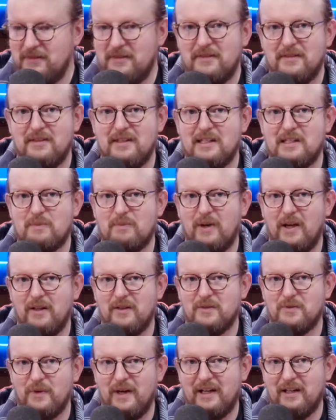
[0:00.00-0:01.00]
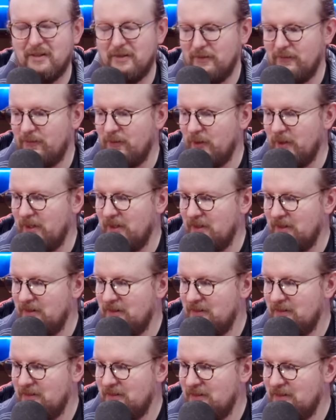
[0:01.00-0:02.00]
This pile's regular foil.
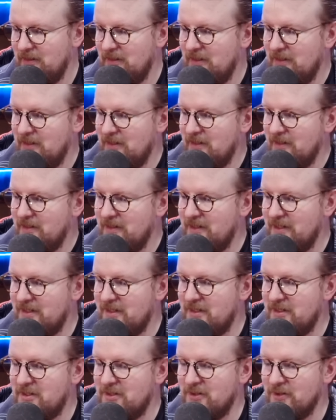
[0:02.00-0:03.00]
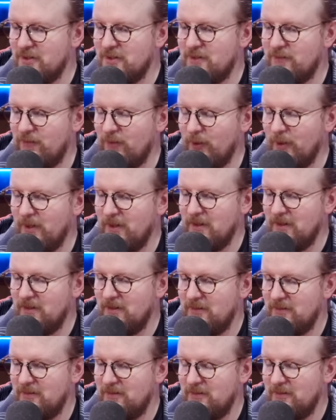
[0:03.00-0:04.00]
This is surge foil
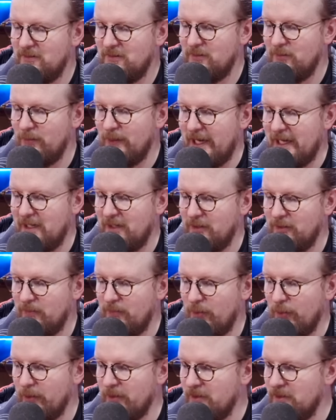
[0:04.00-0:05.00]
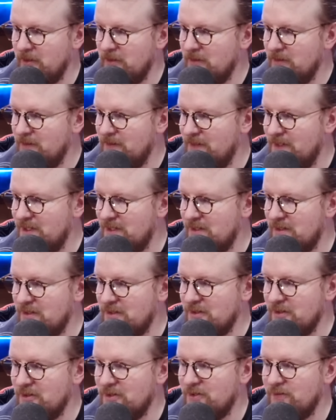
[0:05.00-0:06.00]
regular border. This is
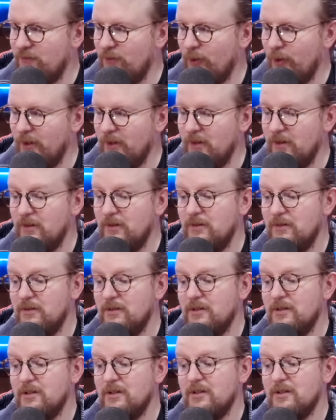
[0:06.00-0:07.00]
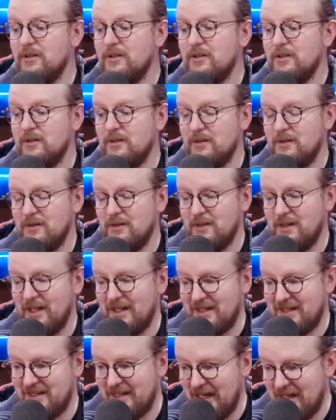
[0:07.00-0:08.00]
surge foil
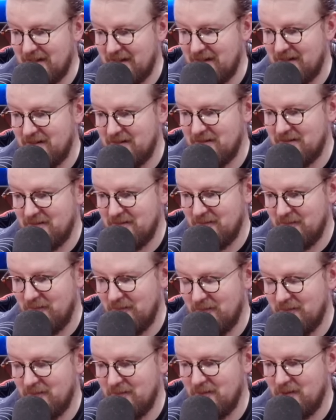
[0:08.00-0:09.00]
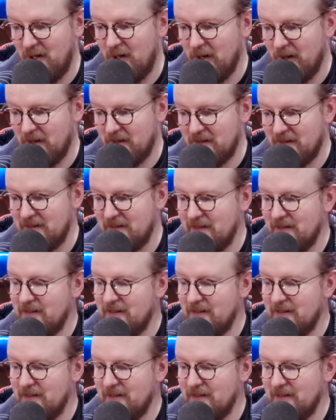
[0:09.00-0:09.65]
extended art.